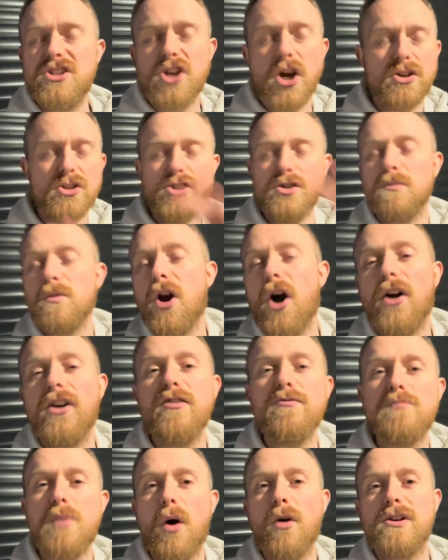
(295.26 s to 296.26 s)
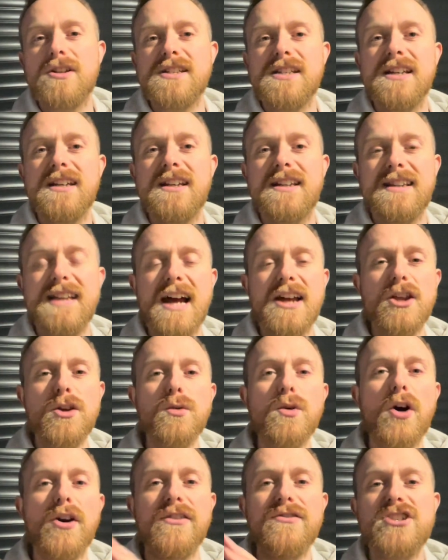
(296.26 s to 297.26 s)
some kind of boxing that you
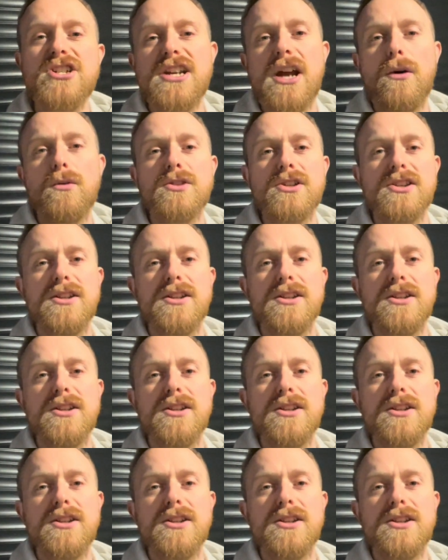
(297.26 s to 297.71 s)
kind of shelter